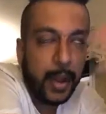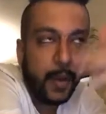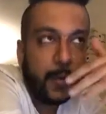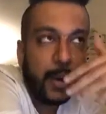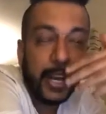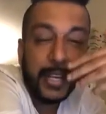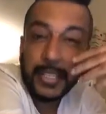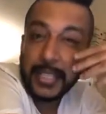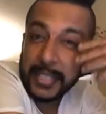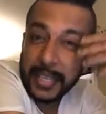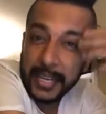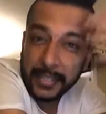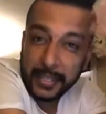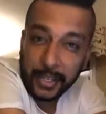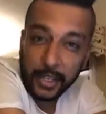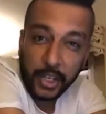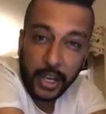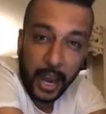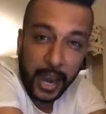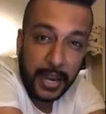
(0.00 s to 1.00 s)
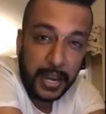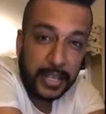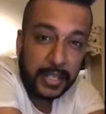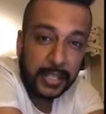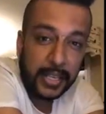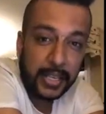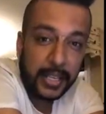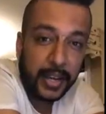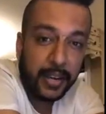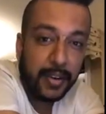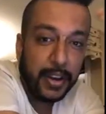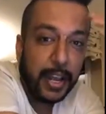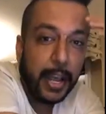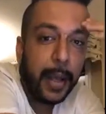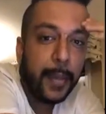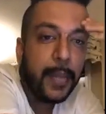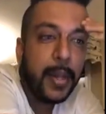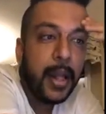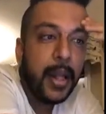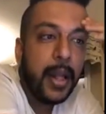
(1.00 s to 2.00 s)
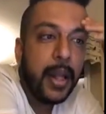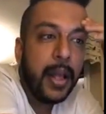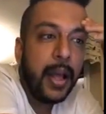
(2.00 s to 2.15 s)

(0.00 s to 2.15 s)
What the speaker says: Now when I say it's a Chinese Ethereum,